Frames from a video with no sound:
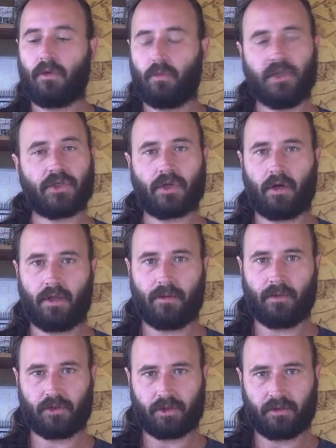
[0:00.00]
we just call that
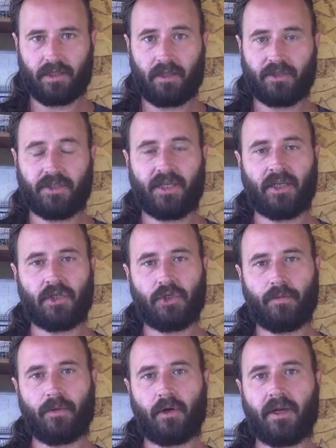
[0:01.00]
emotional intelligence. And Jupiter